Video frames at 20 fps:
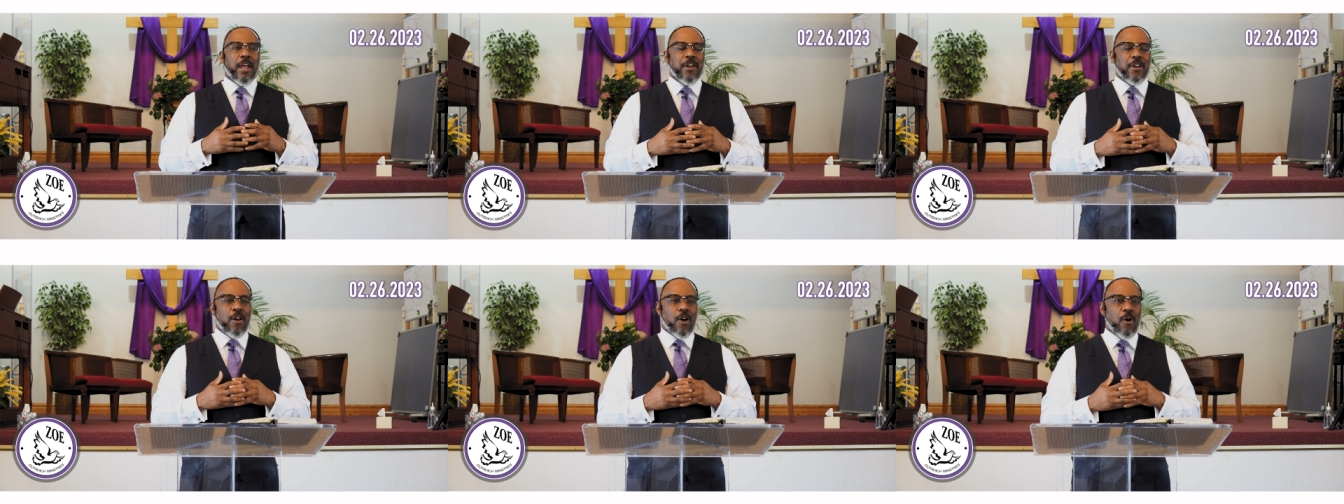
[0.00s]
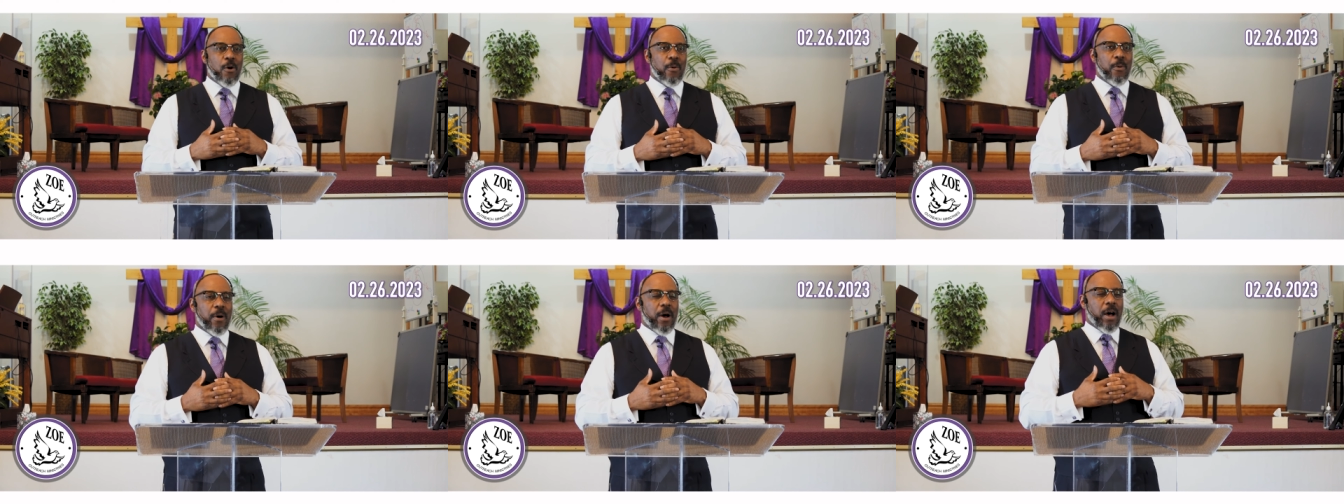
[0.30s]
you
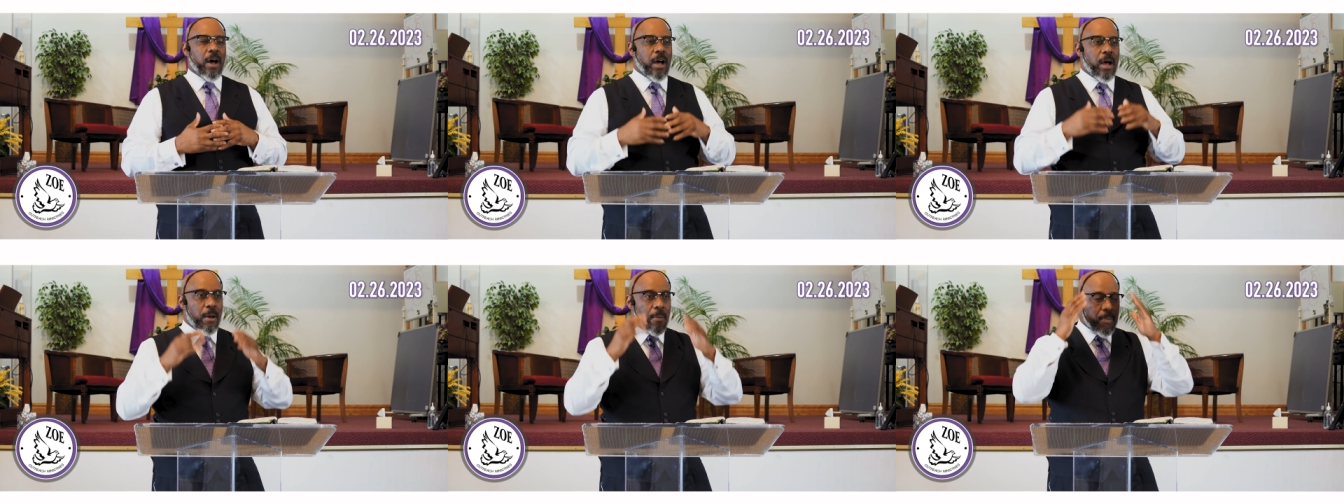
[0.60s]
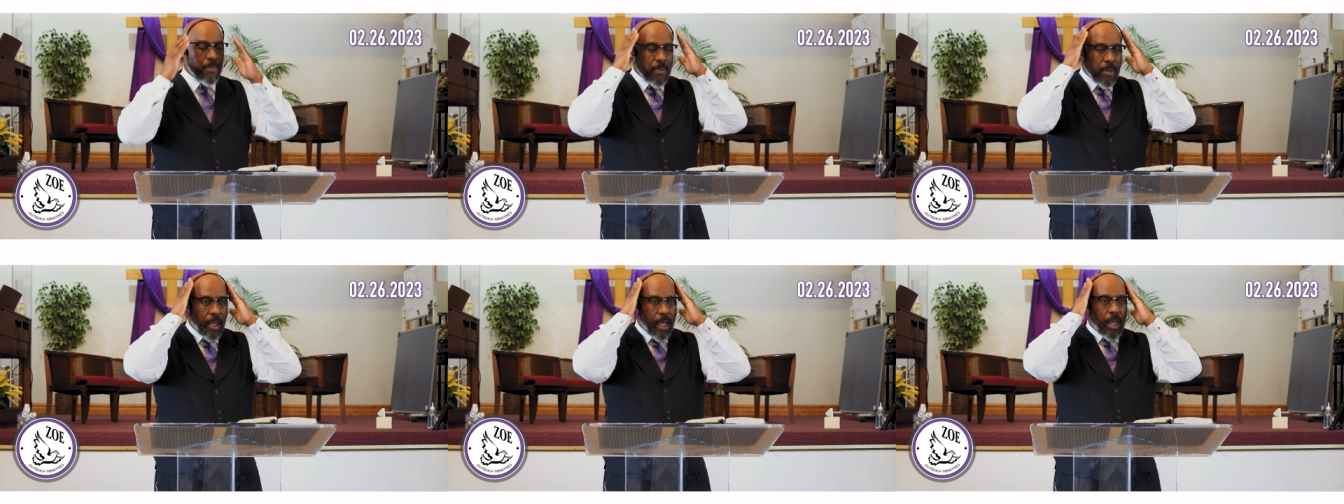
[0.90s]
know,
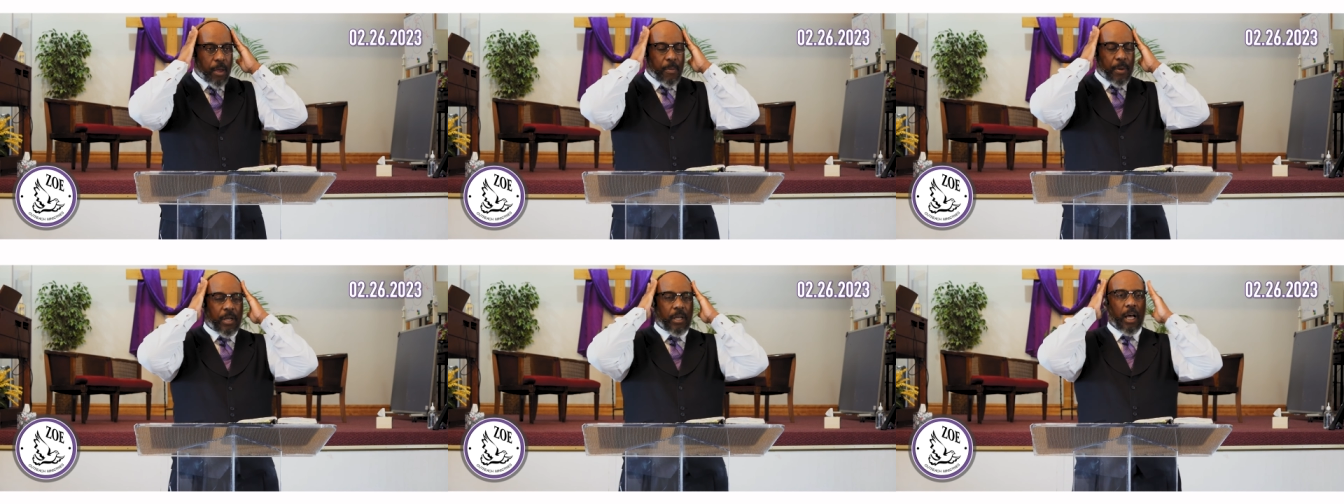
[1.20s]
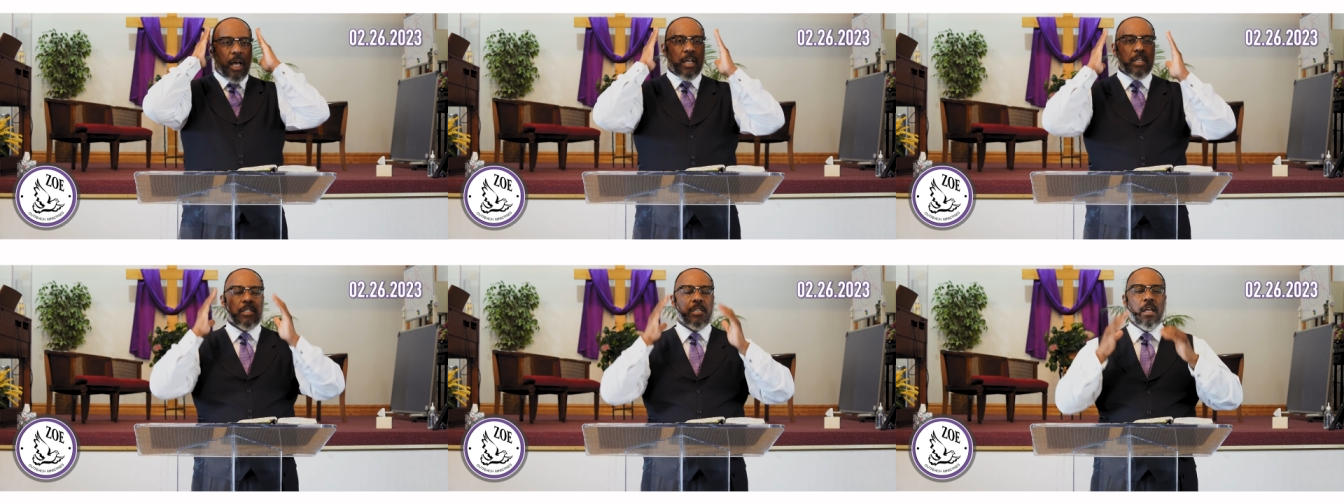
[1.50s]
um,
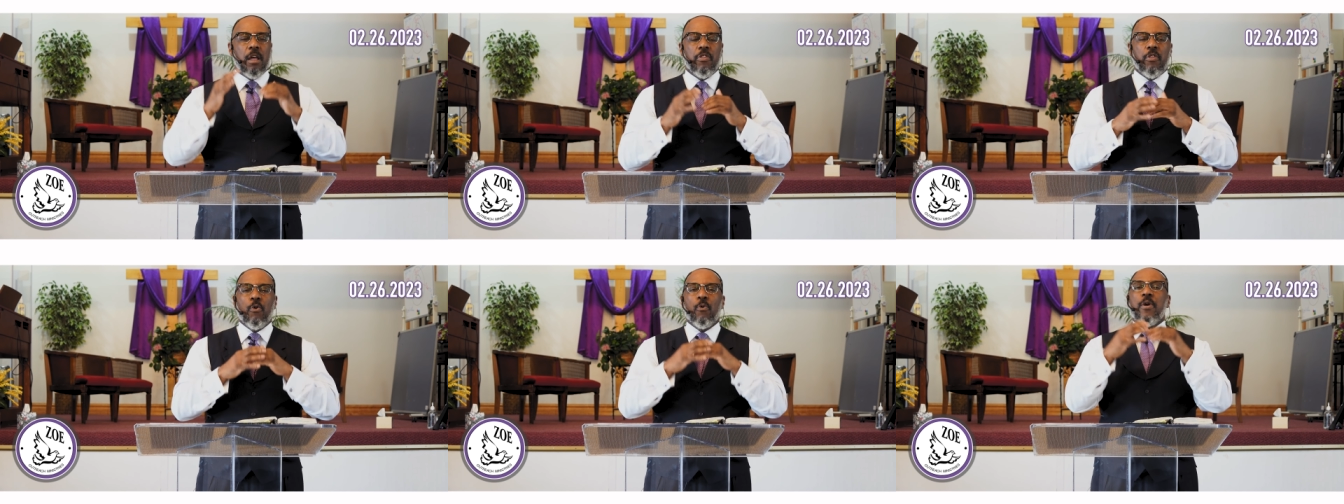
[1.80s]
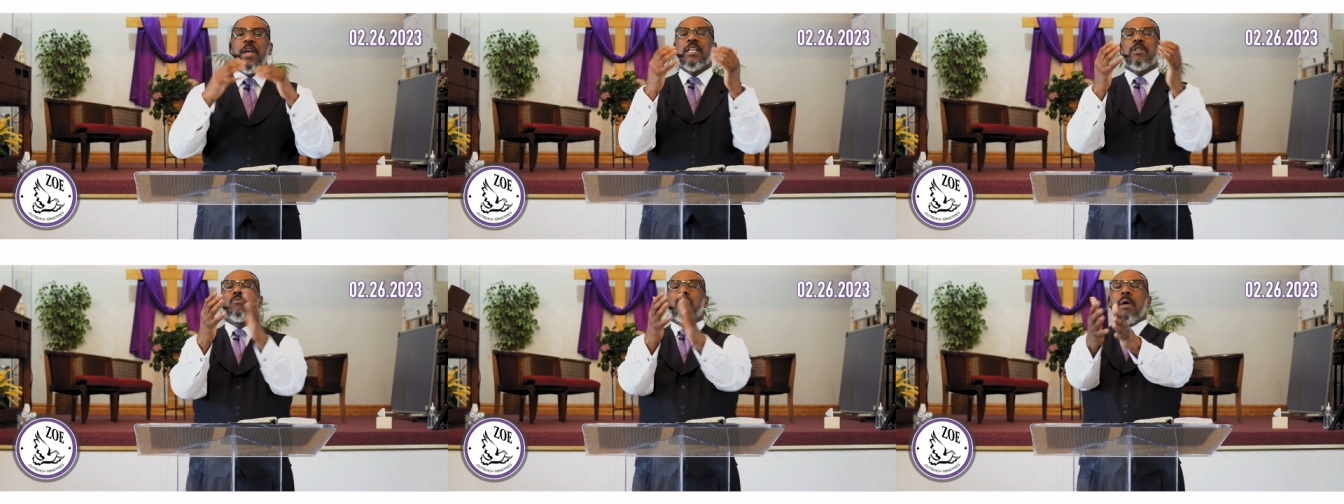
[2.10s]
because the
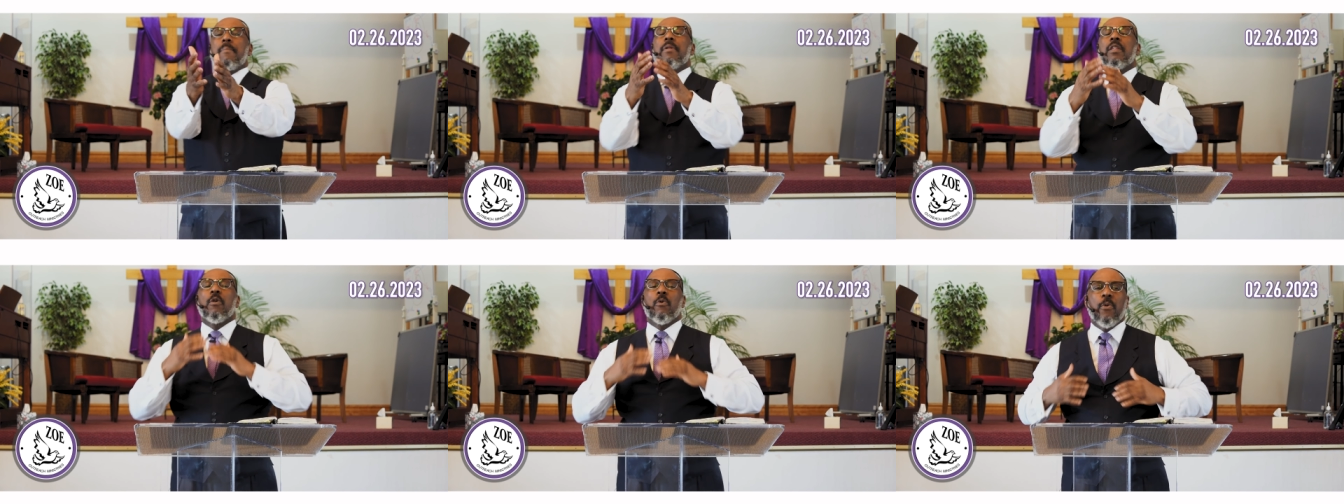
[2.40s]
re- women,